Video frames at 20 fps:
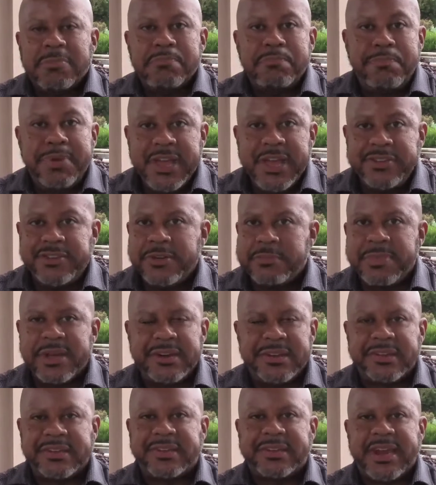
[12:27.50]

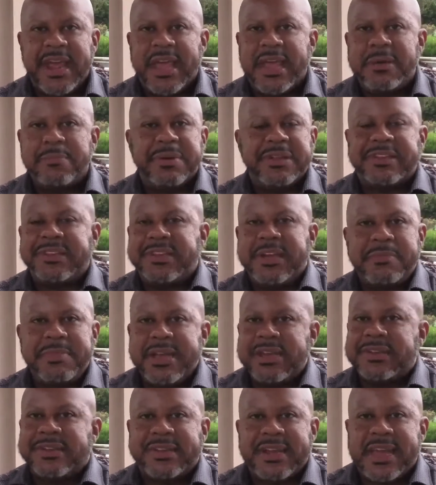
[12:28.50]
Benjamin to stay, but
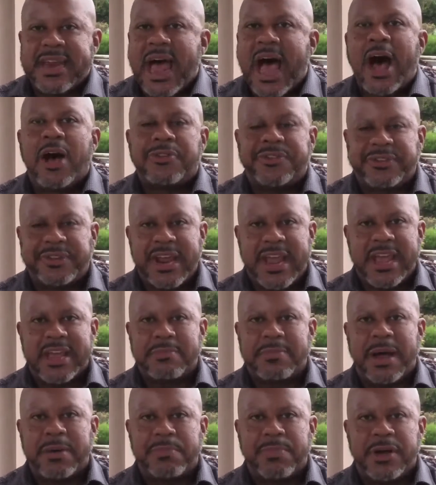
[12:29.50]
Simeon said, "I'll stay
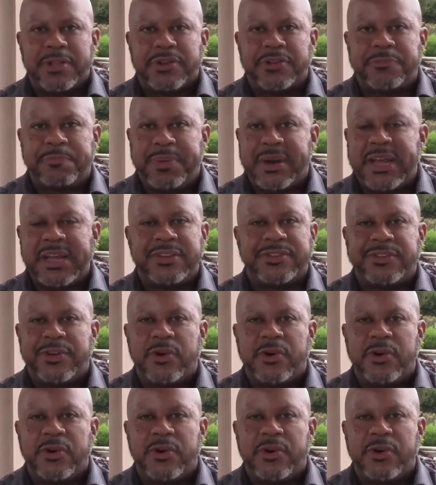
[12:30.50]
in my brother's place."